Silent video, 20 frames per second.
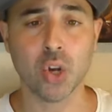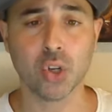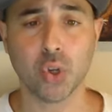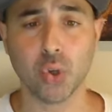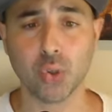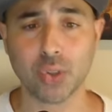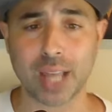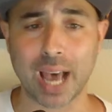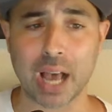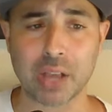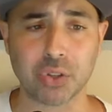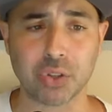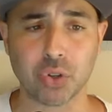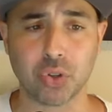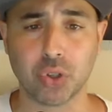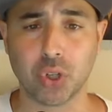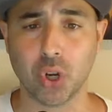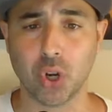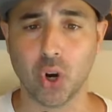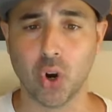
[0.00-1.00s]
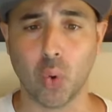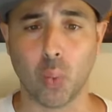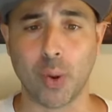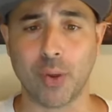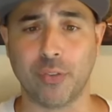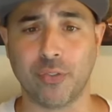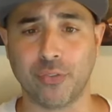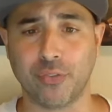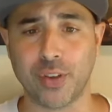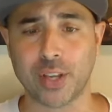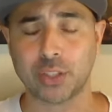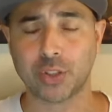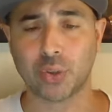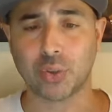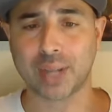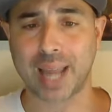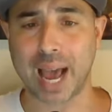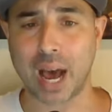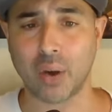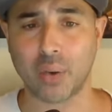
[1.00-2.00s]
2002, we
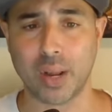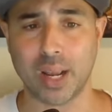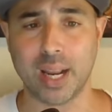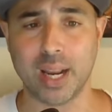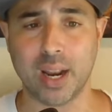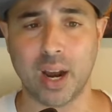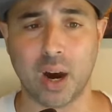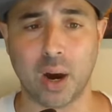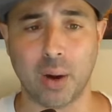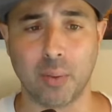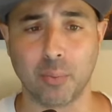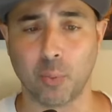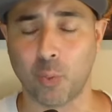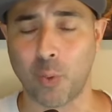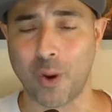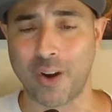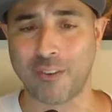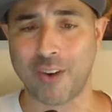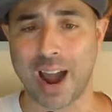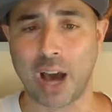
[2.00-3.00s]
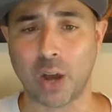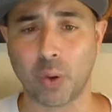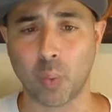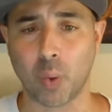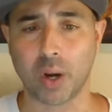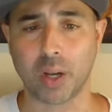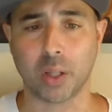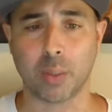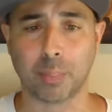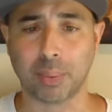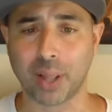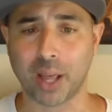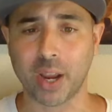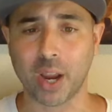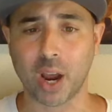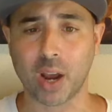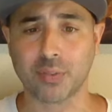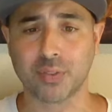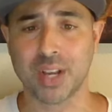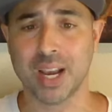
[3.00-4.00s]
fizzled out in round one of the
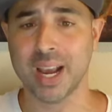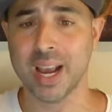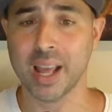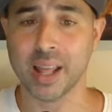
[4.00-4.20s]
playoffs.